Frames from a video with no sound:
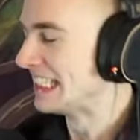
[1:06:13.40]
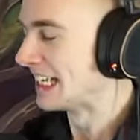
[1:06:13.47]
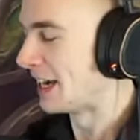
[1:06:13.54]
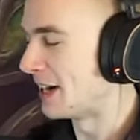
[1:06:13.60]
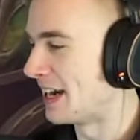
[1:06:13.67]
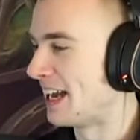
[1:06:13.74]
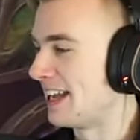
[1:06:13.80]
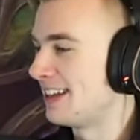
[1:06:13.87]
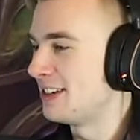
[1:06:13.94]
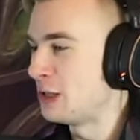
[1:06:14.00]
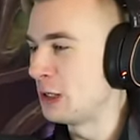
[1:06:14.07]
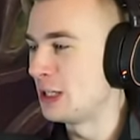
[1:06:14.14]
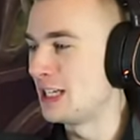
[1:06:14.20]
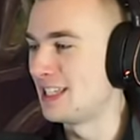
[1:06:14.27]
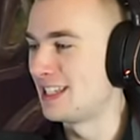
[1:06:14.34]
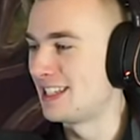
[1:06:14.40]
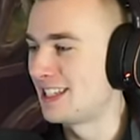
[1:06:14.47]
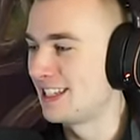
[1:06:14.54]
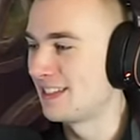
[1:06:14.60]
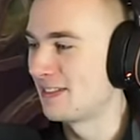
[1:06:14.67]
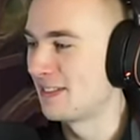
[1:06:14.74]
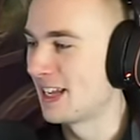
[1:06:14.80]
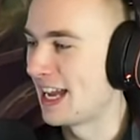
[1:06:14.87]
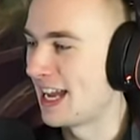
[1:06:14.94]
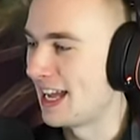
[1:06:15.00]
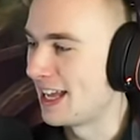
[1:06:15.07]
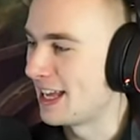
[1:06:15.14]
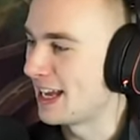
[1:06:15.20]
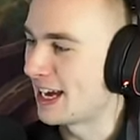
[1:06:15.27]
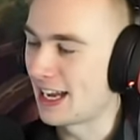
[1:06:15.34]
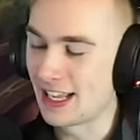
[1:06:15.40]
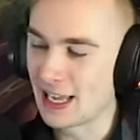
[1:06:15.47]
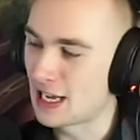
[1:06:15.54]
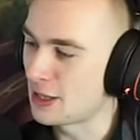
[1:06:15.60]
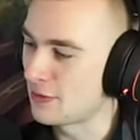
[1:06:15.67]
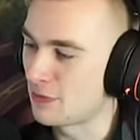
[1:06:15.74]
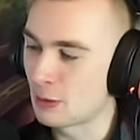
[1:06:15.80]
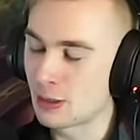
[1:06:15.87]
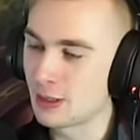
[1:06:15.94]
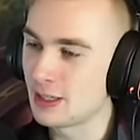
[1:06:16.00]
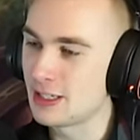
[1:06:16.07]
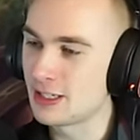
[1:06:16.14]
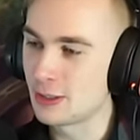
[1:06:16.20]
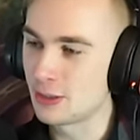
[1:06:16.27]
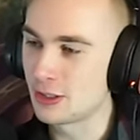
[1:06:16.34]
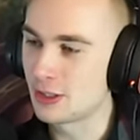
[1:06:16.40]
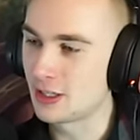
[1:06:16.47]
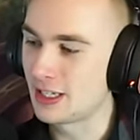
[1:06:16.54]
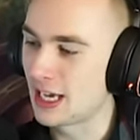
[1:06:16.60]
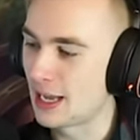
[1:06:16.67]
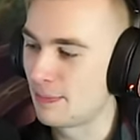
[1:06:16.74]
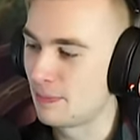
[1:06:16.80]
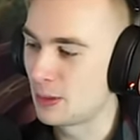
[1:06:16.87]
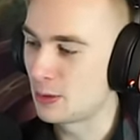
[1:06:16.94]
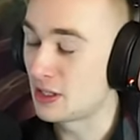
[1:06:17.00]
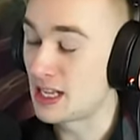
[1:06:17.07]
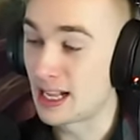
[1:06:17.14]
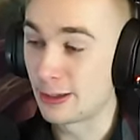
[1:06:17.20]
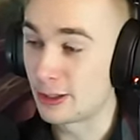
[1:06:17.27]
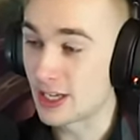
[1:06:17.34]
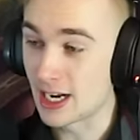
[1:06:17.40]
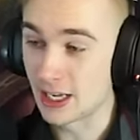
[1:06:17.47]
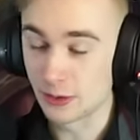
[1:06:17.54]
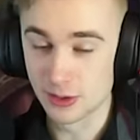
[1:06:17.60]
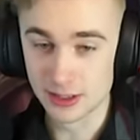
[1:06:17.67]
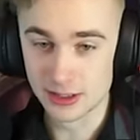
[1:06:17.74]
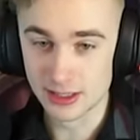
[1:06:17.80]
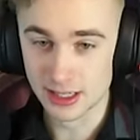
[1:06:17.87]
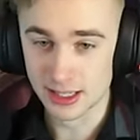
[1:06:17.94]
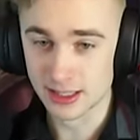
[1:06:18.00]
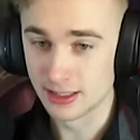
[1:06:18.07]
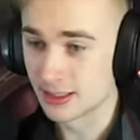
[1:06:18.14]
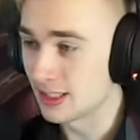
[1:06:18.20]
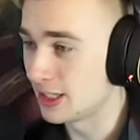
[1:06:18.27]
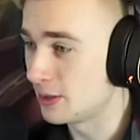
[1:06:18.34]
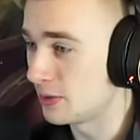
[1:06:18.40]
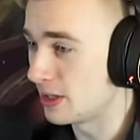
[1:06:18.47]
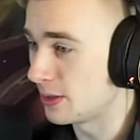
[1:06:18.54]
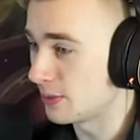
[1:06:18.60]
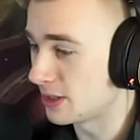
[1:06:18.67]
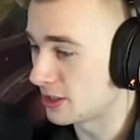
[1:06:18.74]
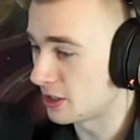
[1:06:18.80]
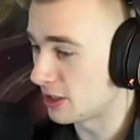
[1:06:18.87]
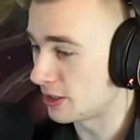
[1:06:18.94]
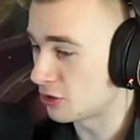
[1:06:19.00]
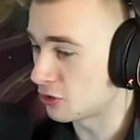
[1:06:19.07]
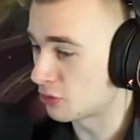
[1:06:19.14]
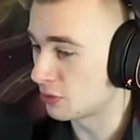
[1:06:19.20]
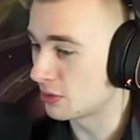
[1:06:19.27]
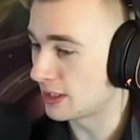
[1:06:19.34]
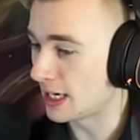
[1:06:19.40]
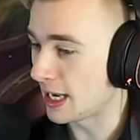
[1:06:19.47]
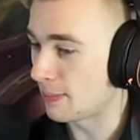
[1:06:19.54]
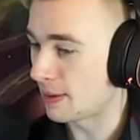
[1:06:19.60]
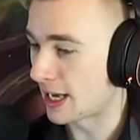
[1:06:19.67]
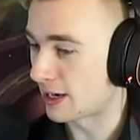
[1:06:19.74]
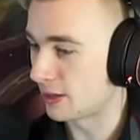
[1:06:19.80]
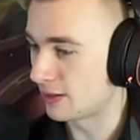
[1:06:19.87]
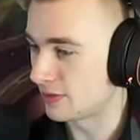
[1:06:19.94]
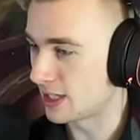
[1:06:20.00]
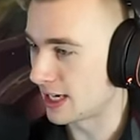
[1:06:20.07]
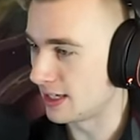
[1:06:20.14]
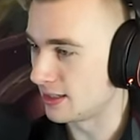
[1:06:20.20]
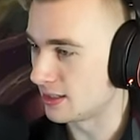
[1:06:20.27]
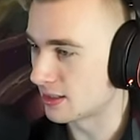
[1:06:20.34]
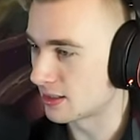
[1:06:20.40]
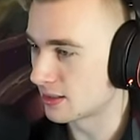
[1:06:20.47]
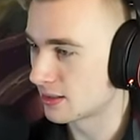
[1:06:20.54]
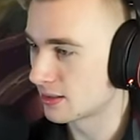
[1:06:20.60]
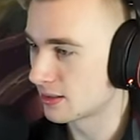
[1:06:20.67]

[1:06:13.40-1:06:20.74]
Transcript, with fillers: All right, Juju's. Hey, at, at, the very least, it was a good game. It was an entertaining one, huh? It, it was truly a battle of titans.